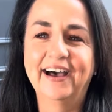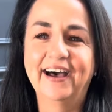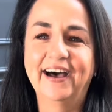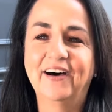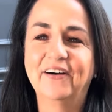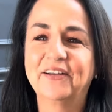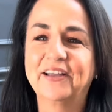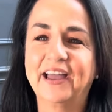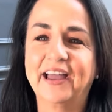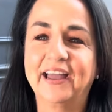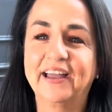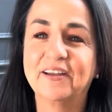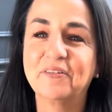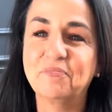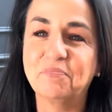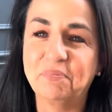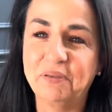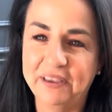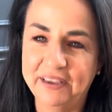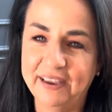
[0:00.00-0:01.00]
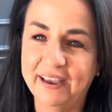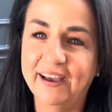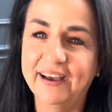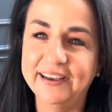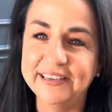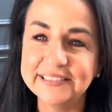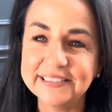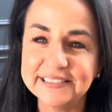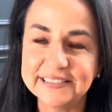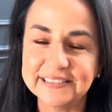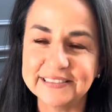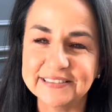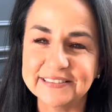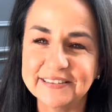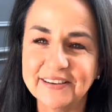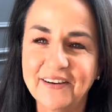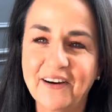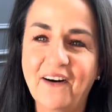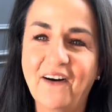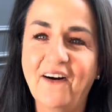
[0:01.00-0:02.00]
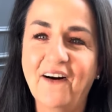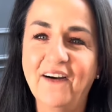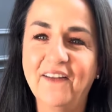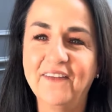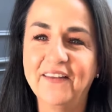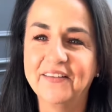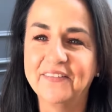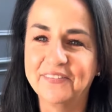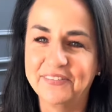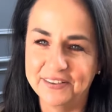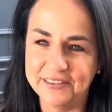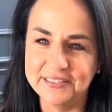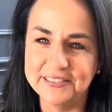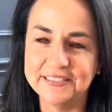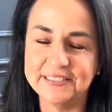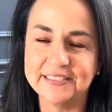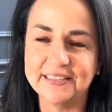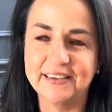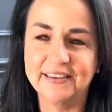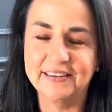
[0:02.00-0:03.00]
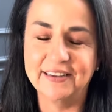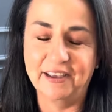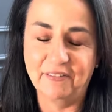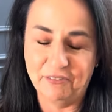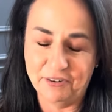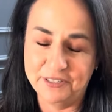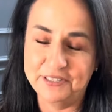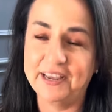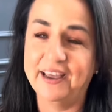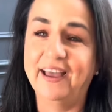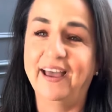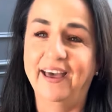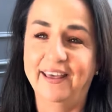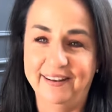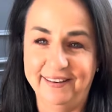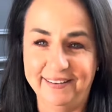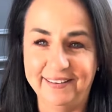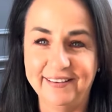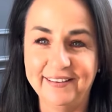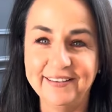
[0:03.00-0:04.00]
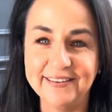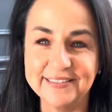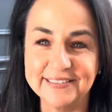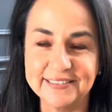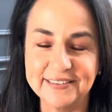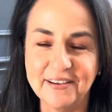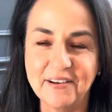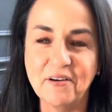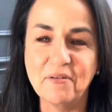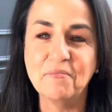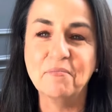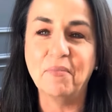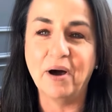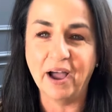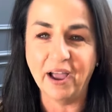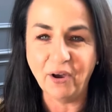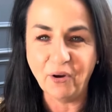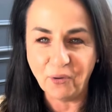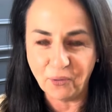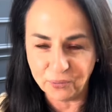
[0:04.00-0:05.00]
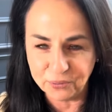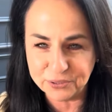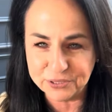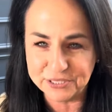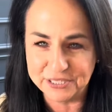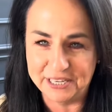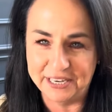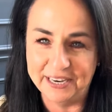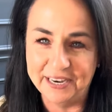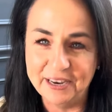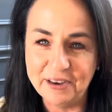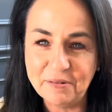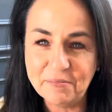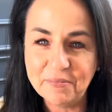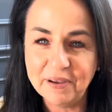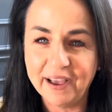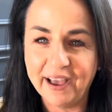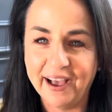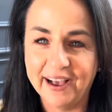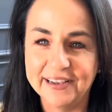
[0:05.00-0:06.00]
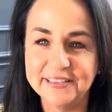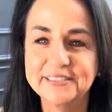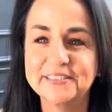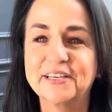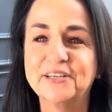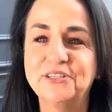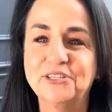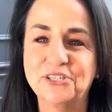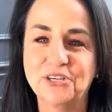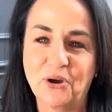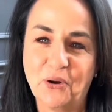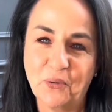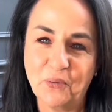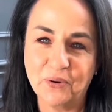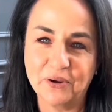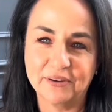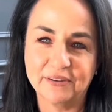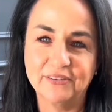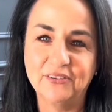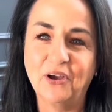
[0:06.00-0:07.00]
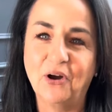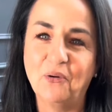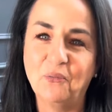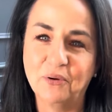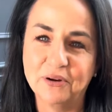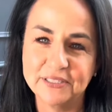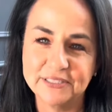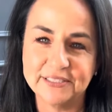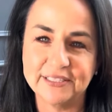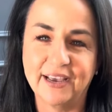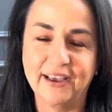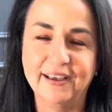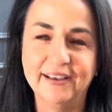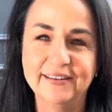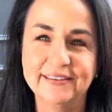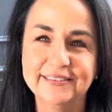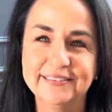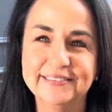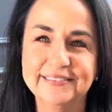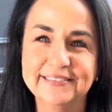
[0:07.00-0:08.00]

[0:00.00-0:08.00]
Okay, P.S. on this everyday etiquette, my whole team has a joke. Y'all want to say it?